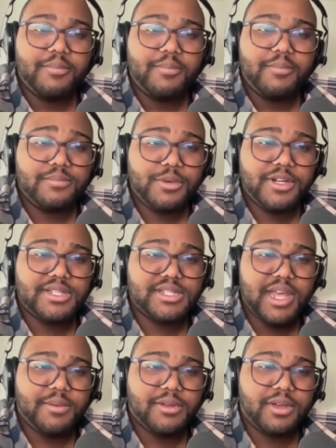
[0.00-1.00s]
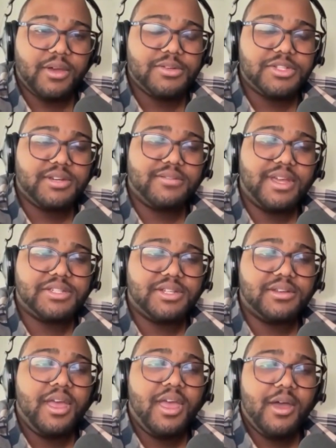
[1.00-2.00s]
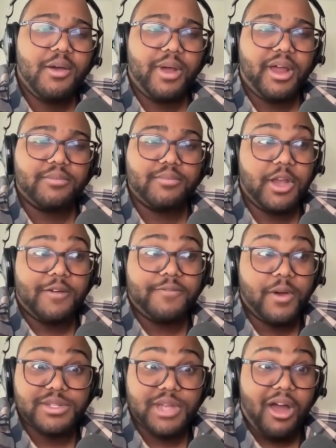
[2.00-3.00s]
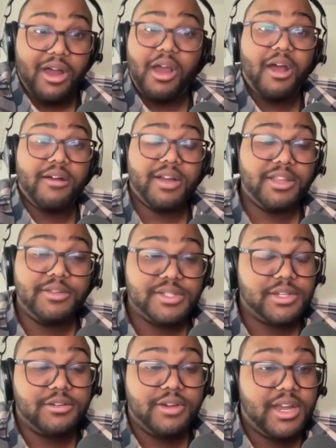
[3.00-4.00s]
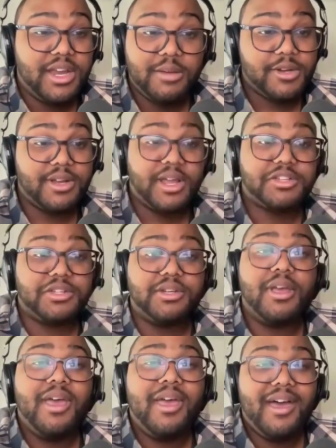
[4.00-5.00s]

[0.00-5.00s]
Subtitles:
code generation, where, folks are already using Grain in production.